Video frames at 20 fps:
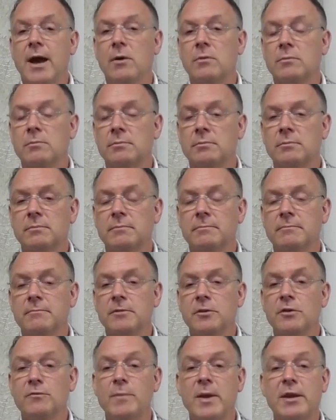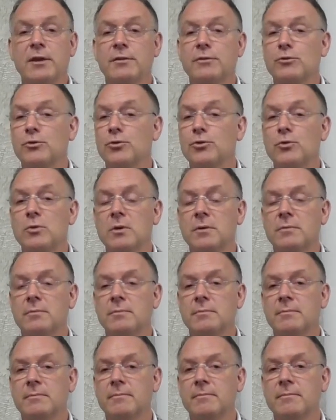Now, you've made it through
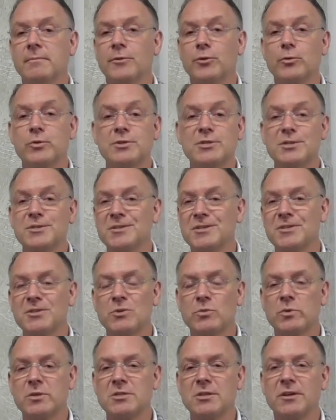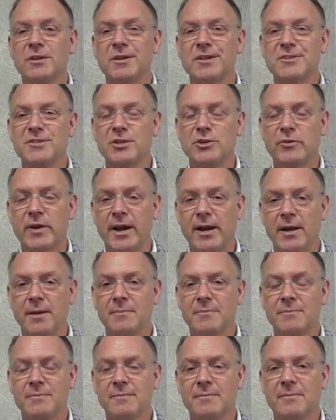the resistance and resiliency
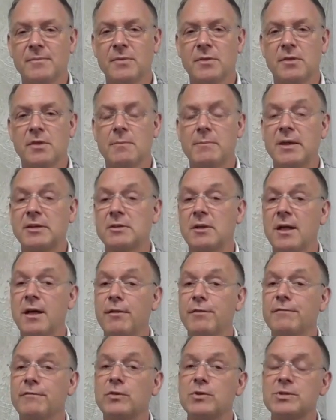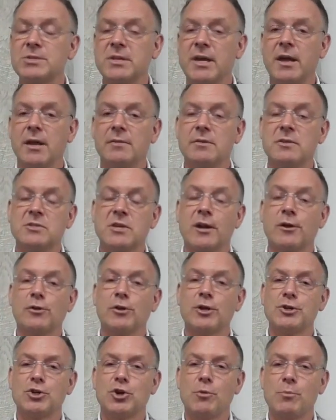training, the mental health first aid, the
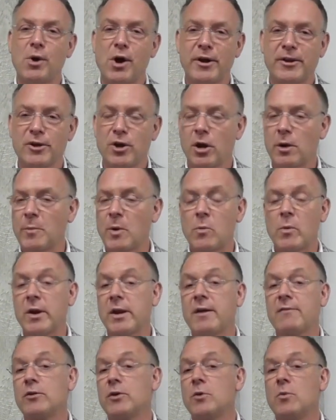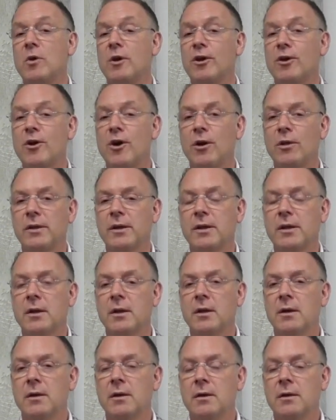psychological body armor, whatever you want to call
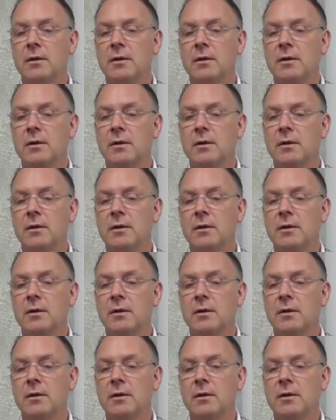it.